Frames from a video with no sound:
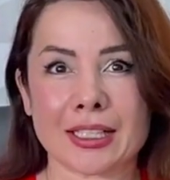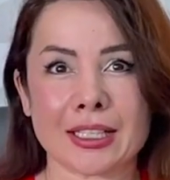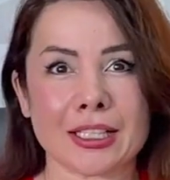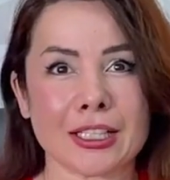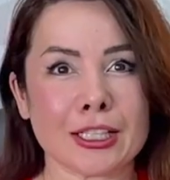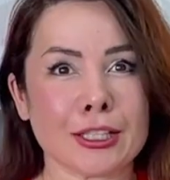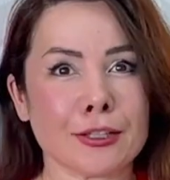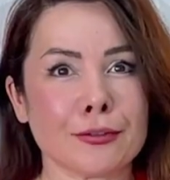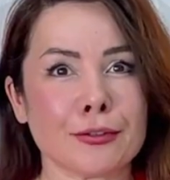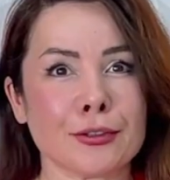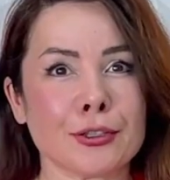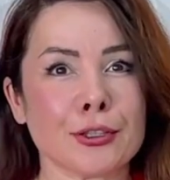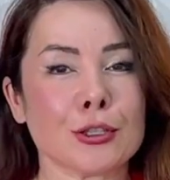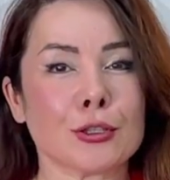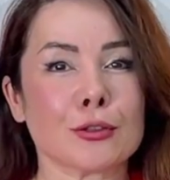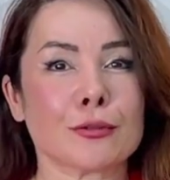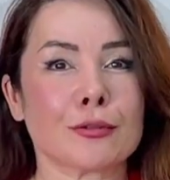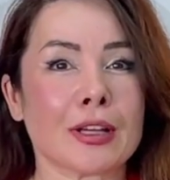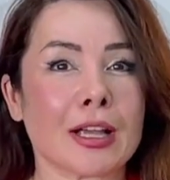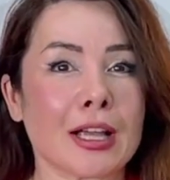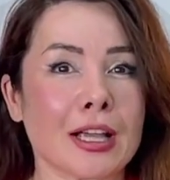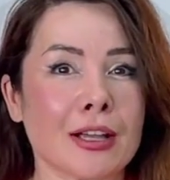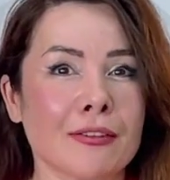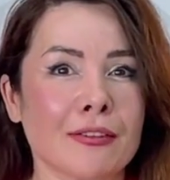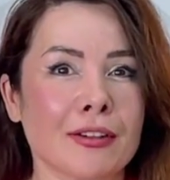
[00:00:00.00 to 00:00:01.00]
If you've
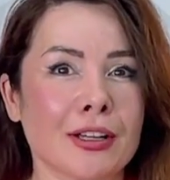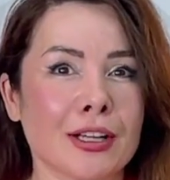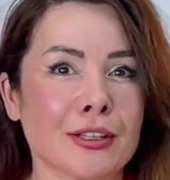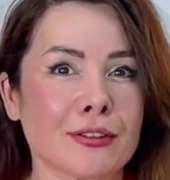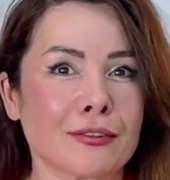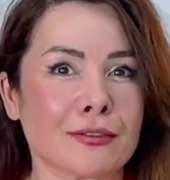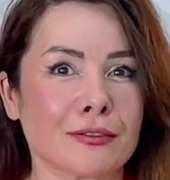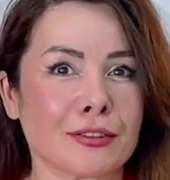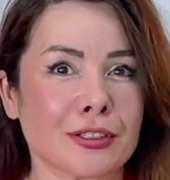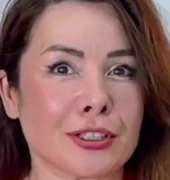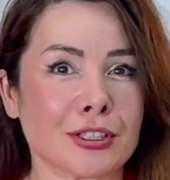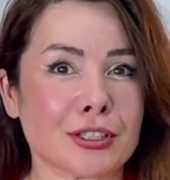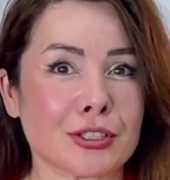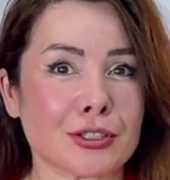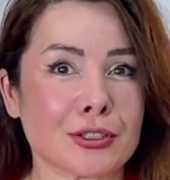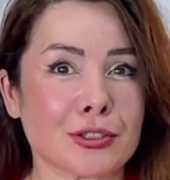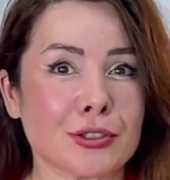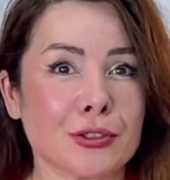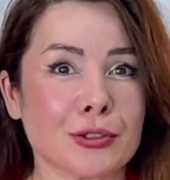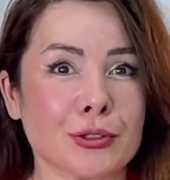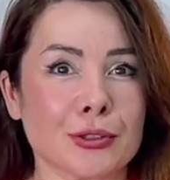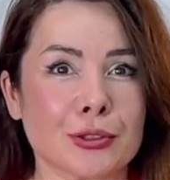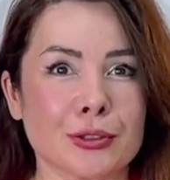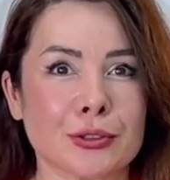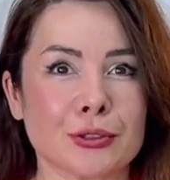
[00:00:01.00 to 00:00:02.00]
ever wished
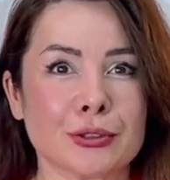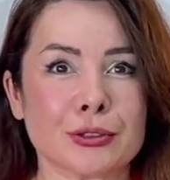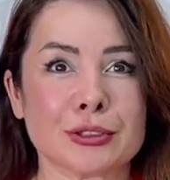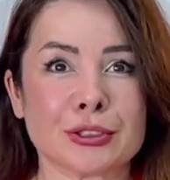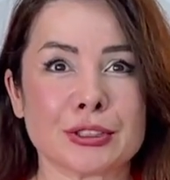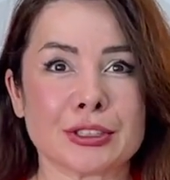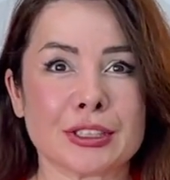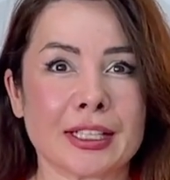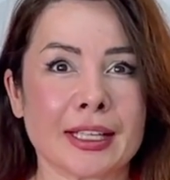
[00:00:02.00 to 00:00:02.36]
you could